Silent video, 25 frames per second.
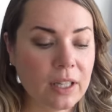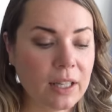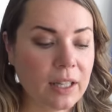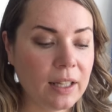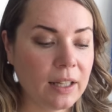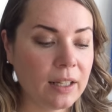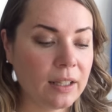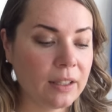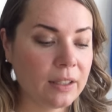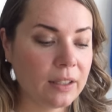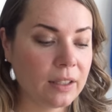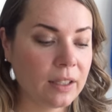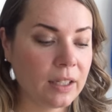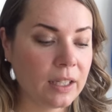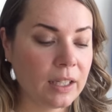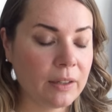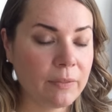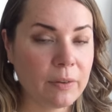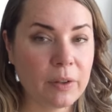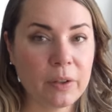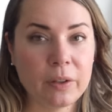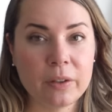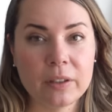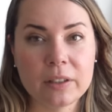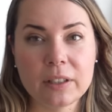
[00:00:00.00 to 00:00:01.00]
and I
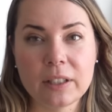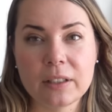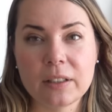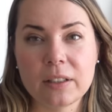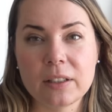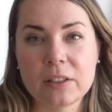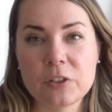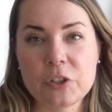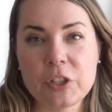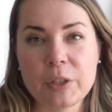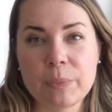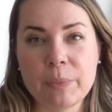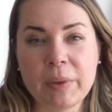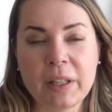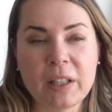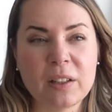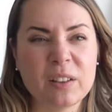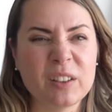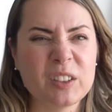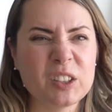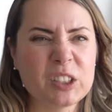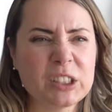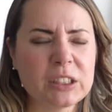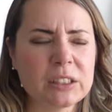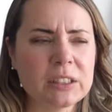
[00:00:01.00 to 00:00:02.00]
have heard that shipping
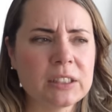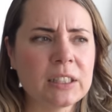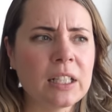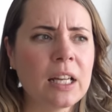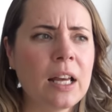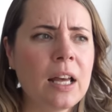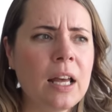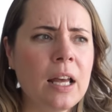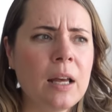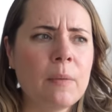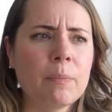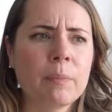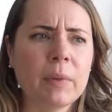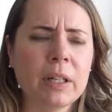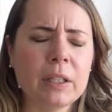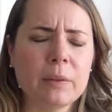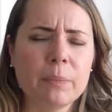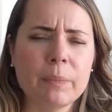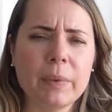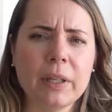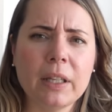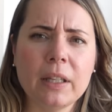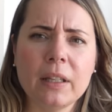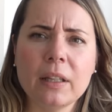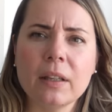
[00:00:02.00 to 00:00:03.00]
costs
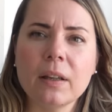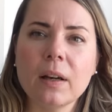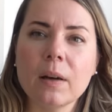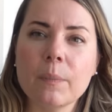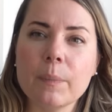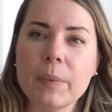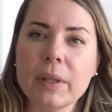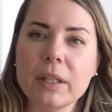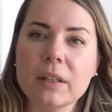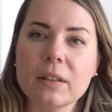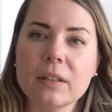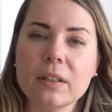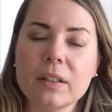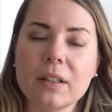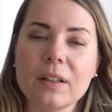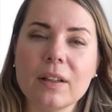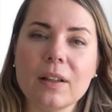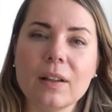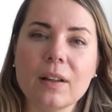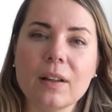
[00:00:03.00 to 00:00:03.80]
might be a bit